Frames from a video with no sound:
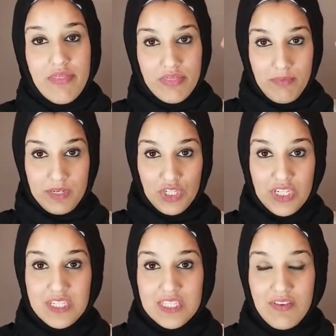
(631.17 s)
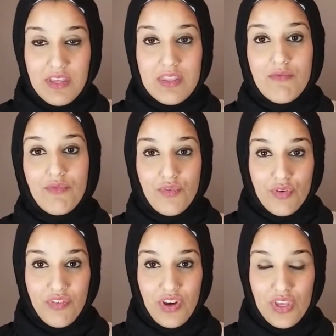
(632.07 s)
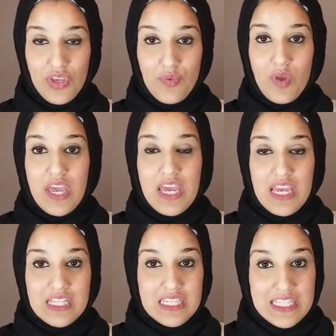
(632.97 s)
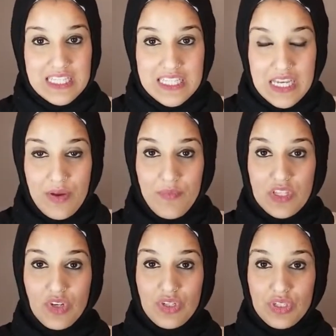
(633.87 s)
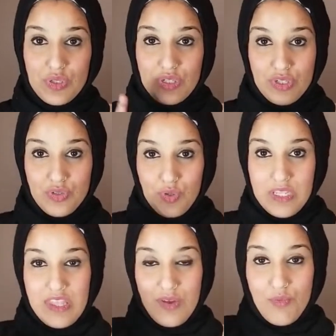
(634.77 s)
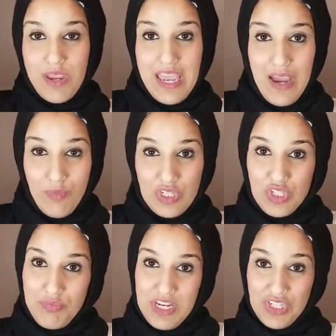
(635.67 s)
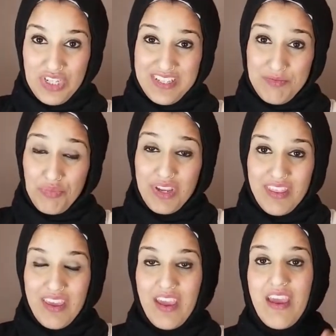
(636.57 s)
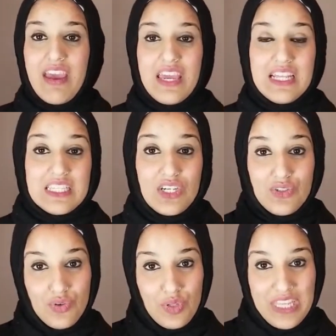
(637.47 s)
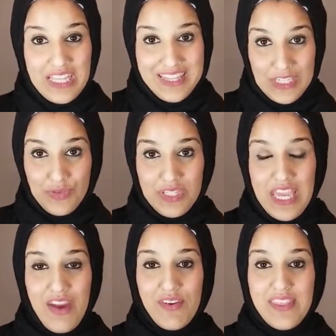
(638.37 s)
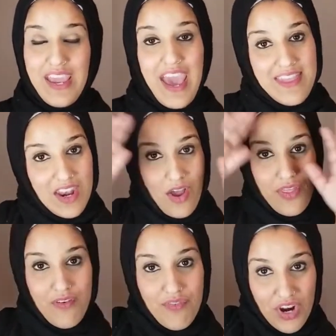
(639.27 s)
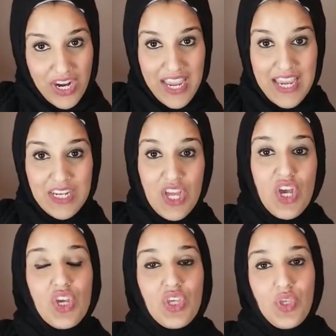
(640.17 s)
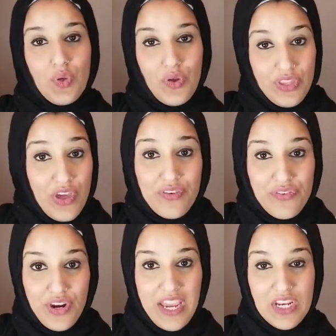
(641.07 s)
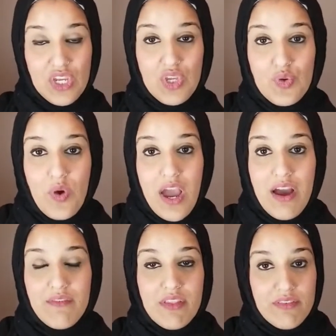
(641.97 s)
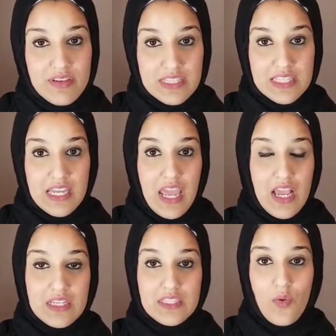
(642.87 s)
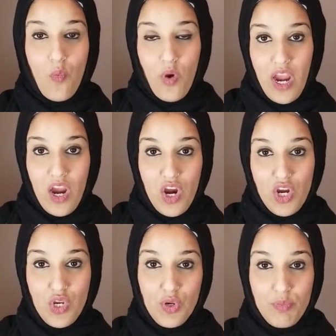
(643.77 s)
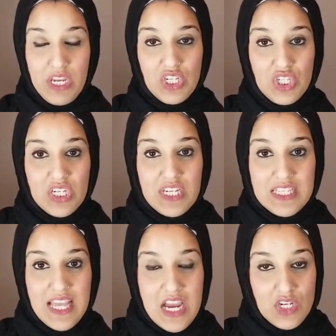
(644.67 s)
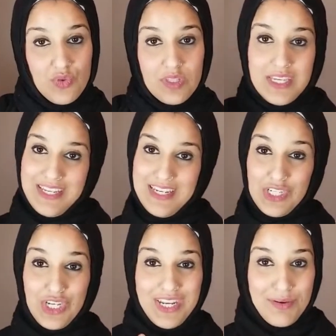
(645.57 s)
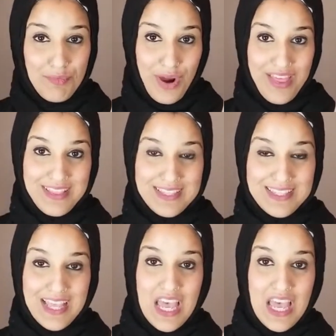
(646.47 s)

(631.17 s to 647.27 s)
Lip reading: The machine is giving them full volume. It's also controlling the rate at which your patient is breathing. It's controlling literally everything. And then on the far end, the other far end, you have the vent settings where your patient is actually initiating breaths.